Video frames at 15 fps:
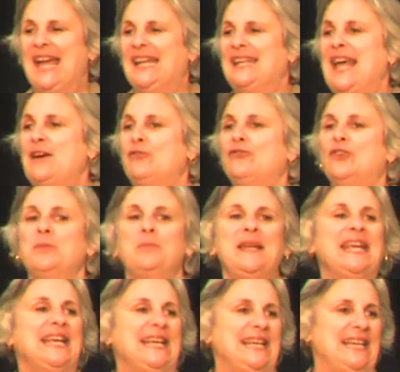Now, for
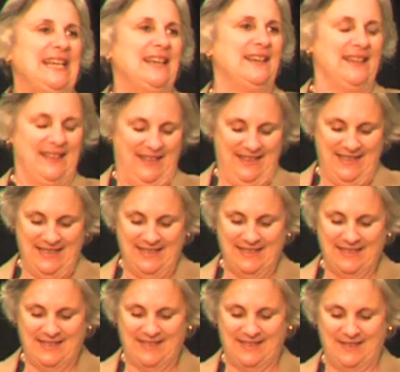me,
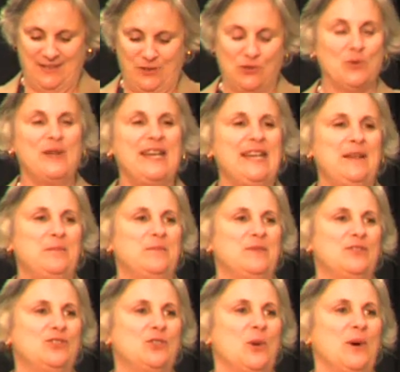this dream
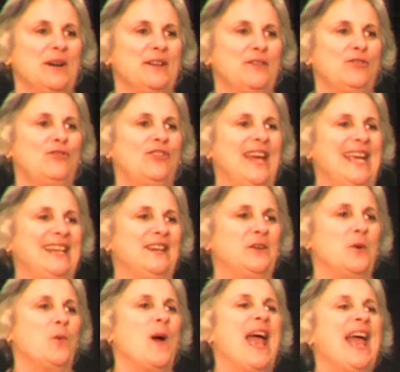sort of faded
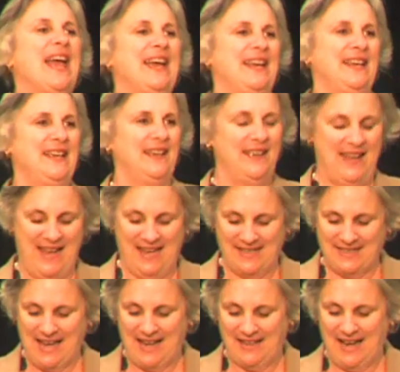away
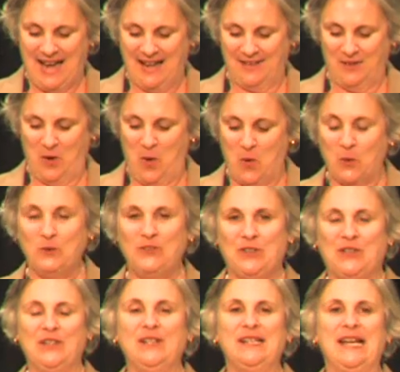as I got
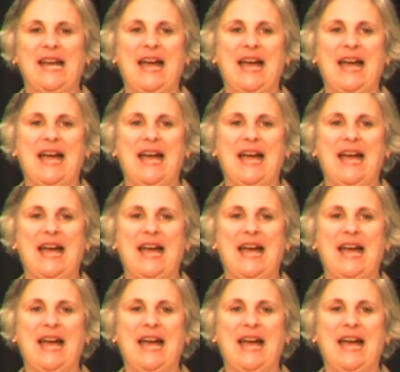older,